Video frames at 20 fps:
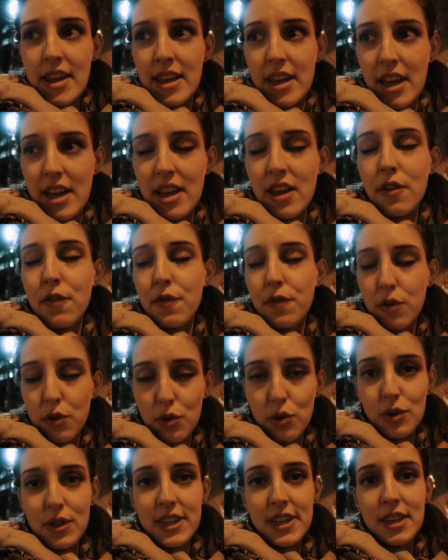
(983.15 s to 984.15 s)
Yeah,
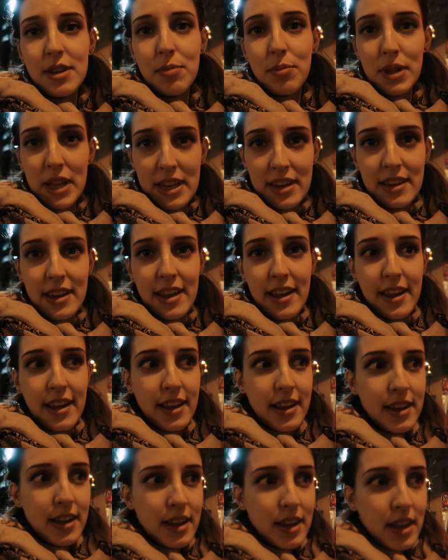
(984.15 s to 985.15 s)
food, plan day.
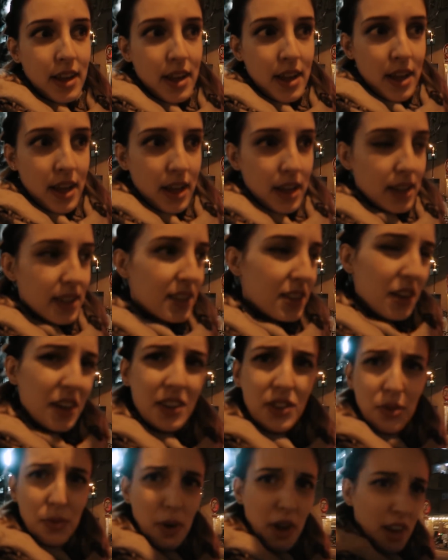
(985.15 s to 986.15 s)
It's starting to